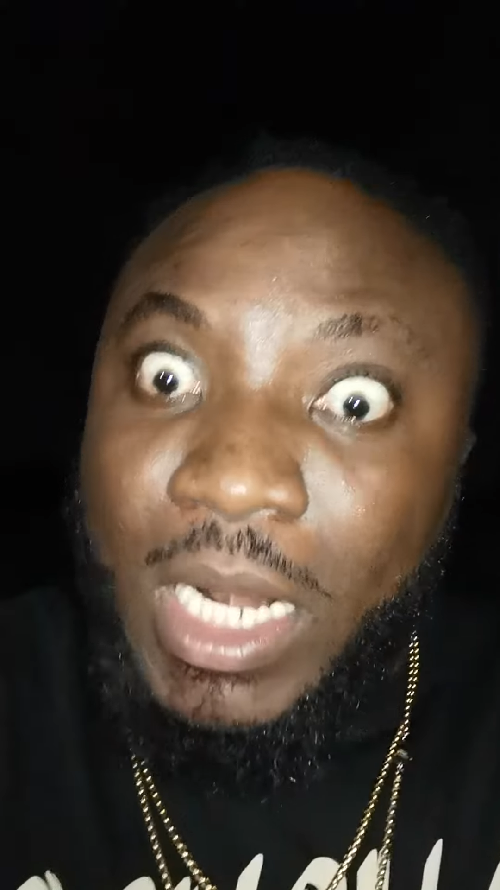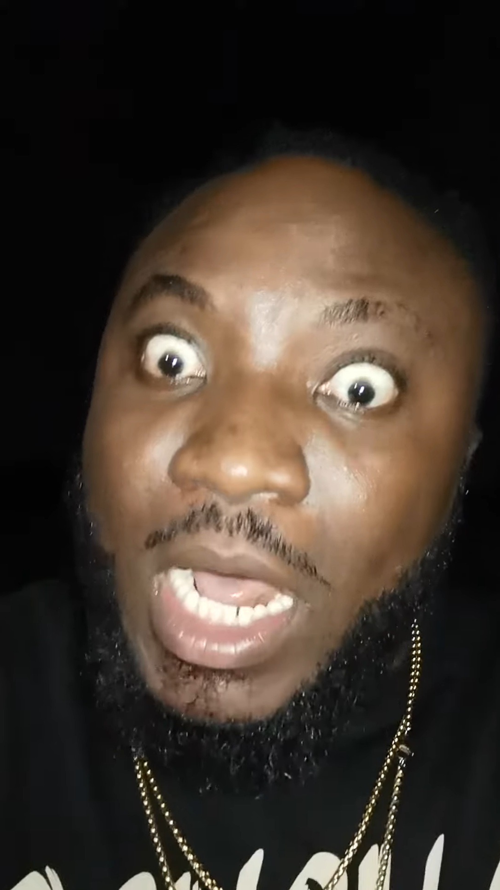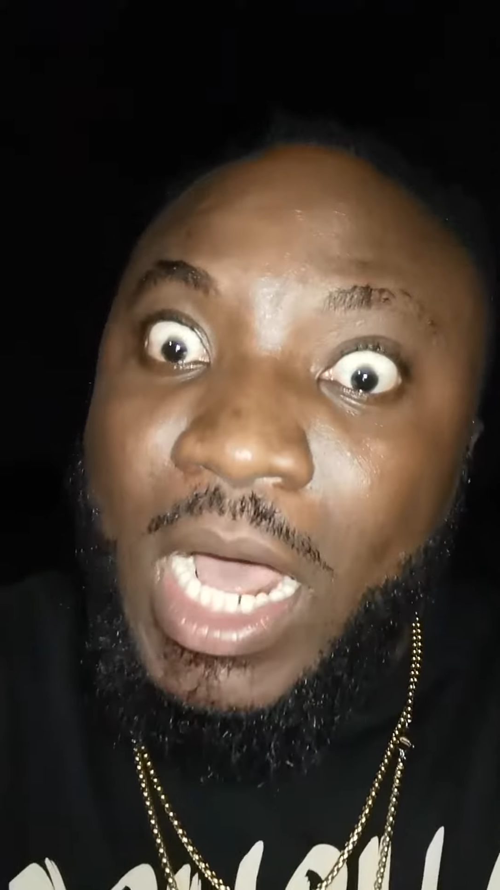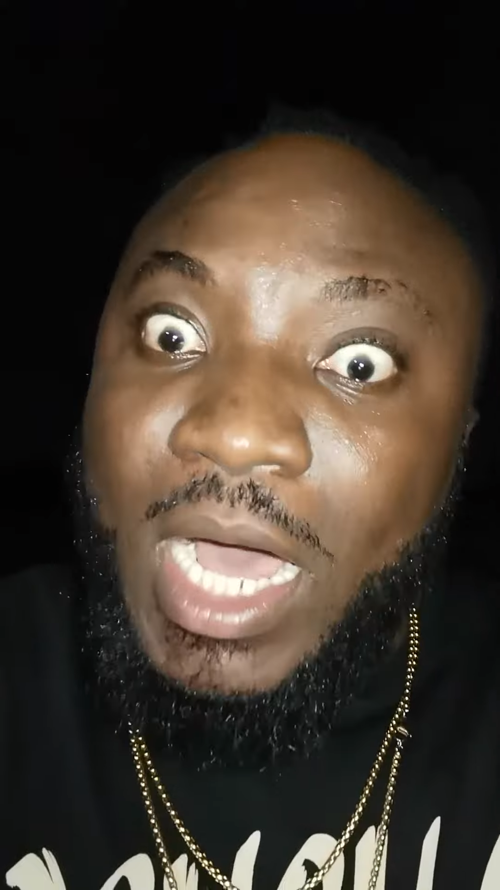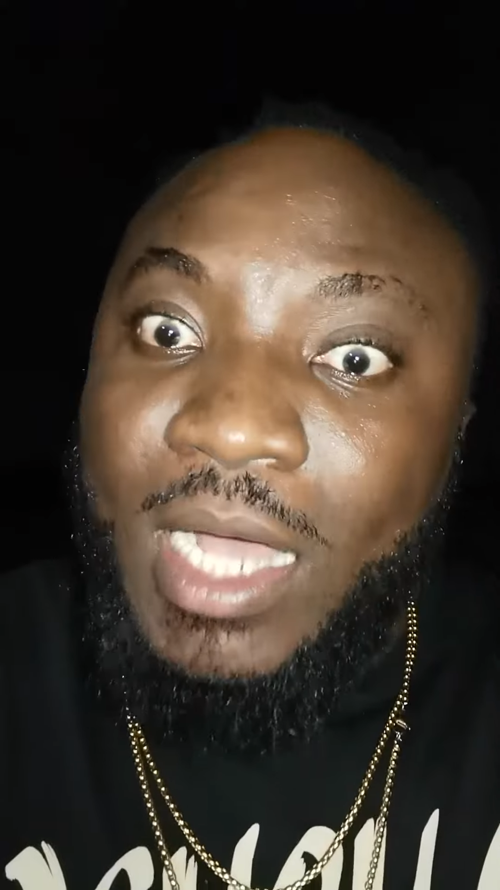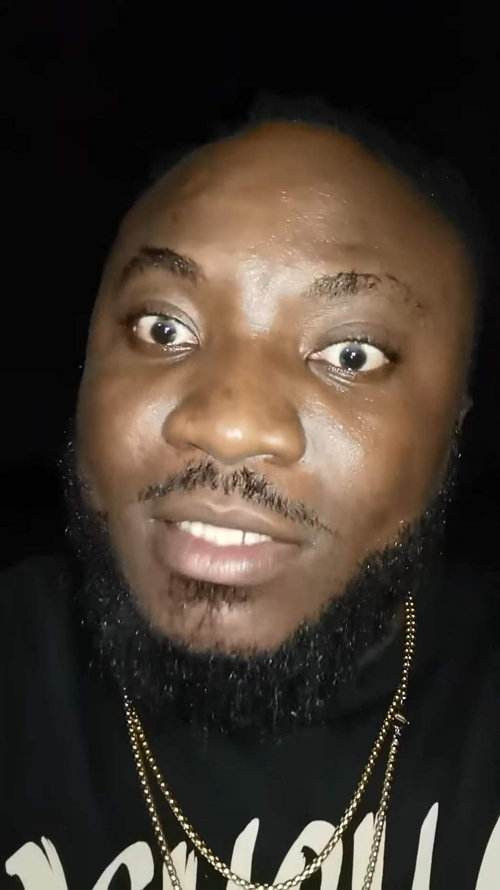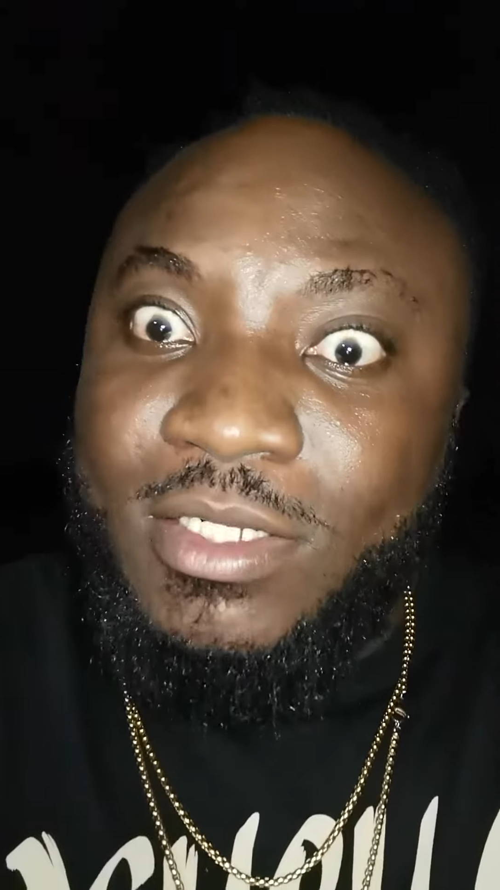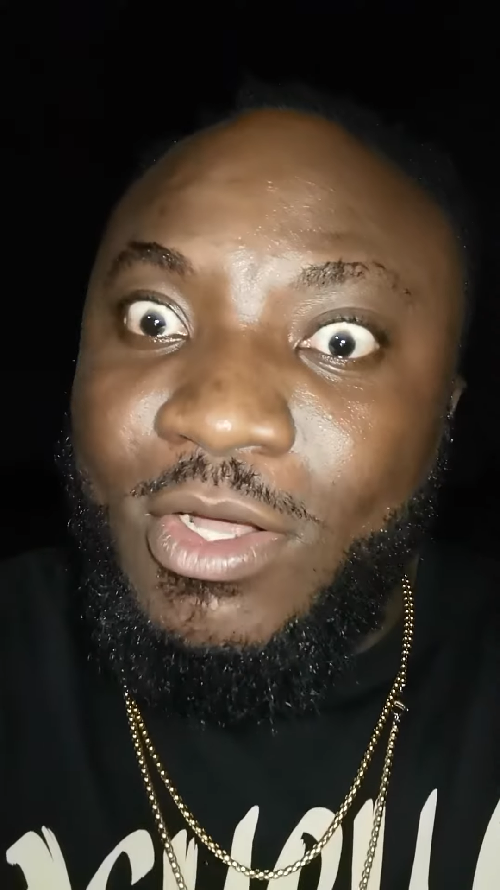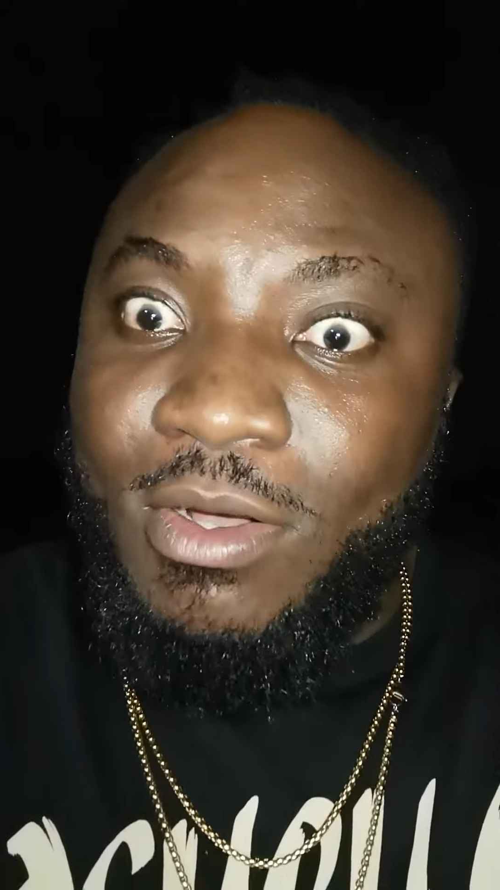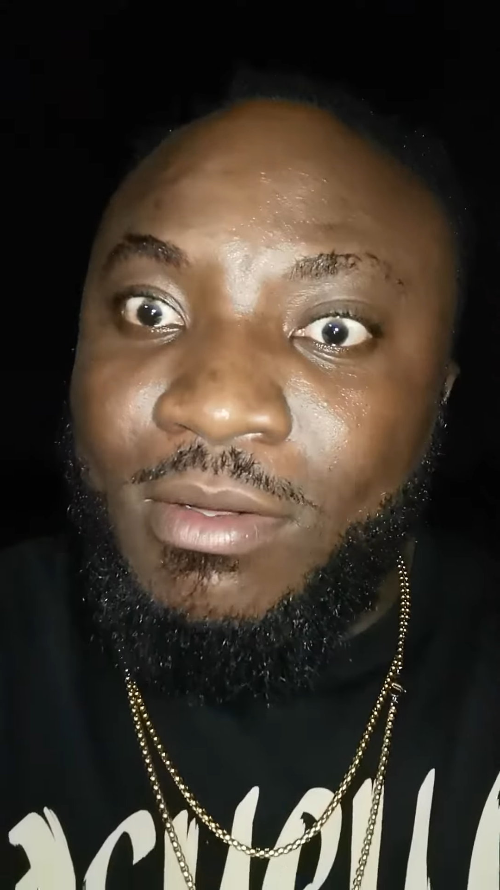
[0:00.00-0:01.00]
clad,
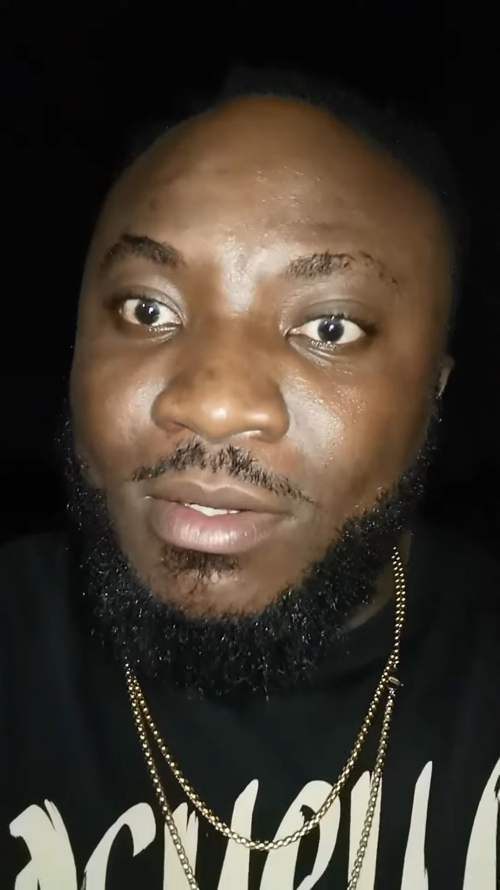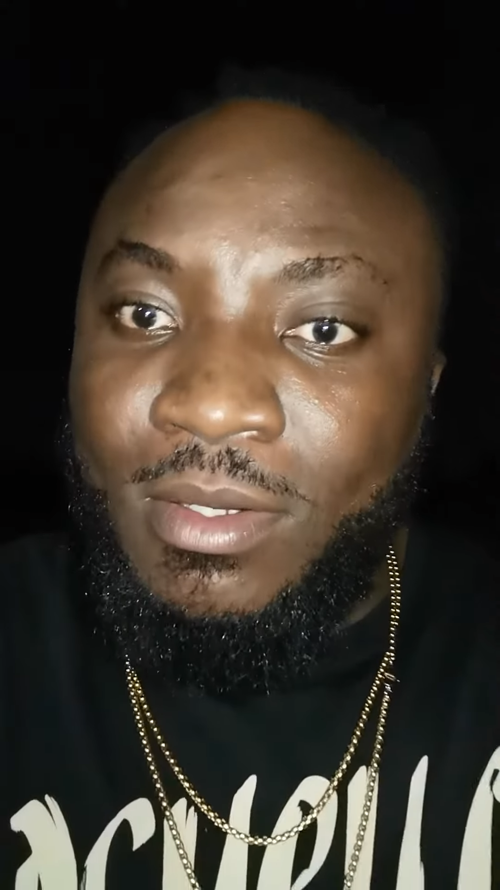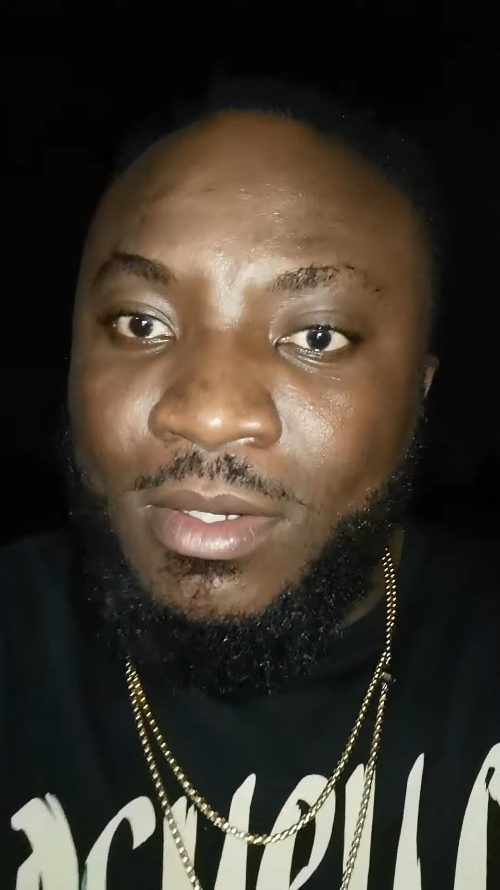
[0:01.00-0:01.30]
you know.